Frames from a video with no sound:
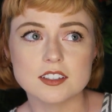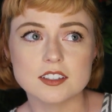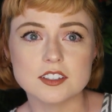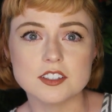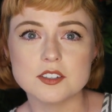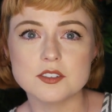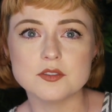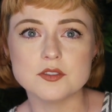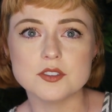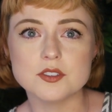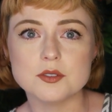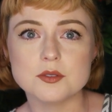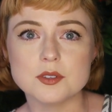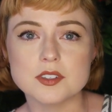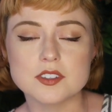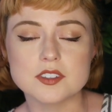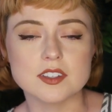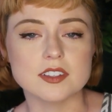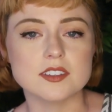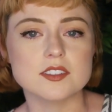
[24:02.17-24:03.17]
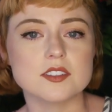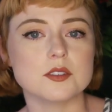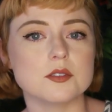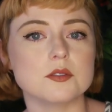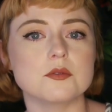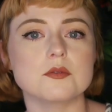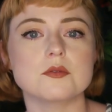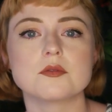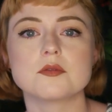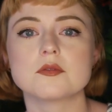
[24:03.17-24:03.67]
gives you a sense
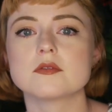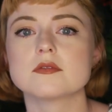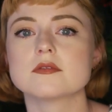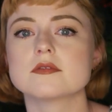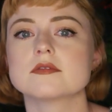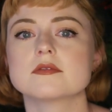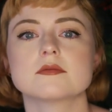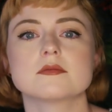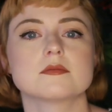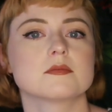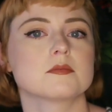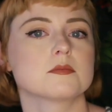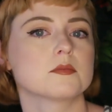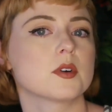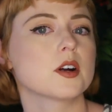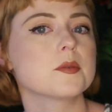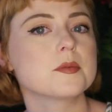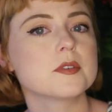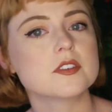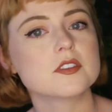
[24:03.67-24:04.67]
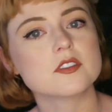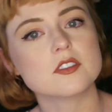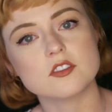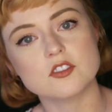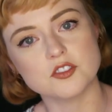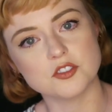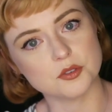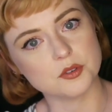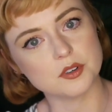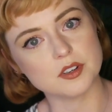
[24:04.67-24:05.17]
of purpose
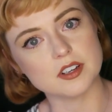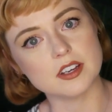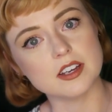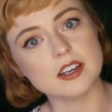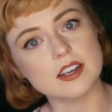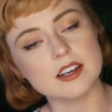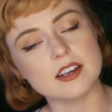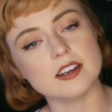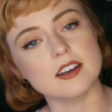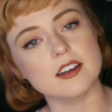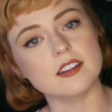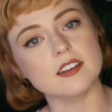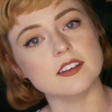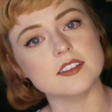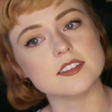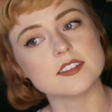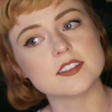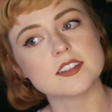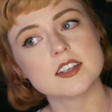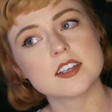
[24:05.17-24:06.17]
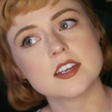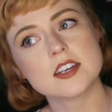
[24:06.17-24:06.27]
and joy and